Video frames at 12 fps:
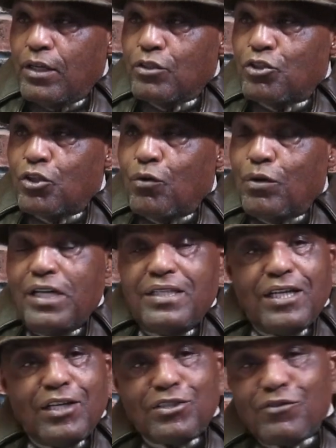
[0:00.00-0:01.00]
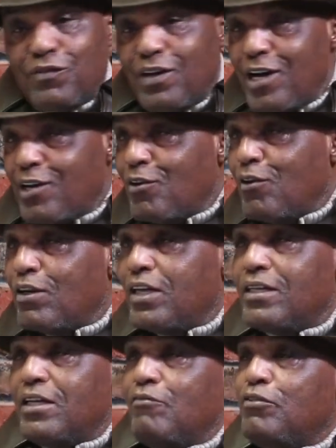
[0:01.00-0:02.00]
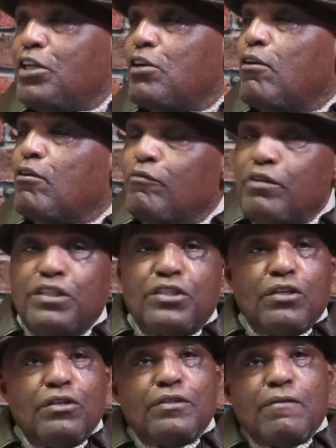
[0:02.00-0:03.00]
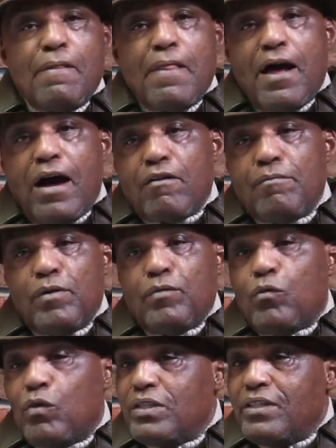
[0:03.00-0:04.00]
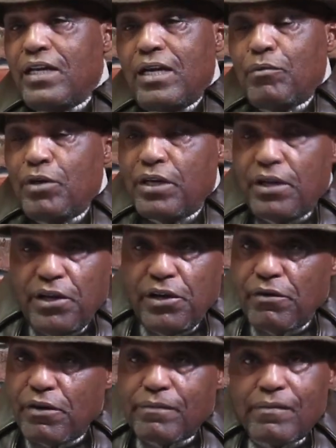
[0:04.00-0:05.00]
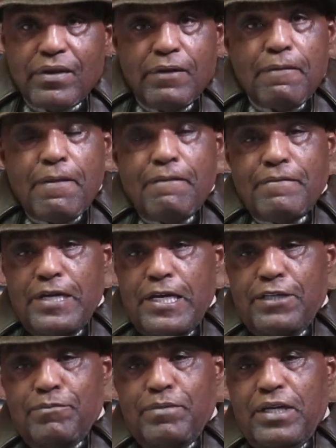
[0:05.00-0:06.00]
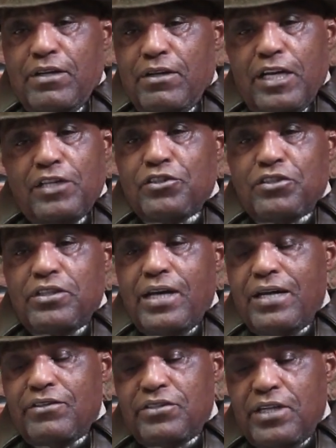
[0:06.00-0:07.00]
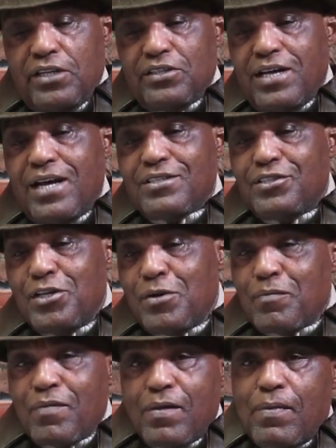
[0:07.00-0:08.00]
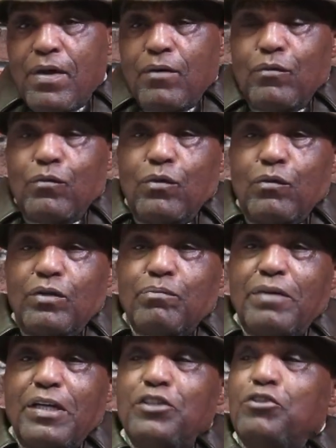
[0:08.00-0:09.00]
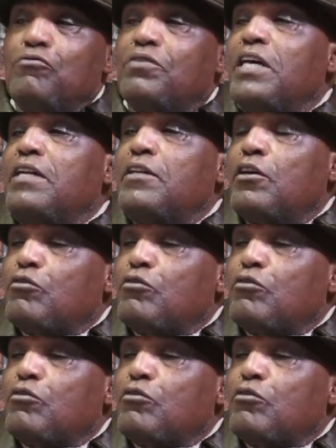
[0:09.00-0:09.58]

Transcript: So he testified on it. He did all the research. I remember one day they were in a hearing, and the legislators asked him, "What makes you think there's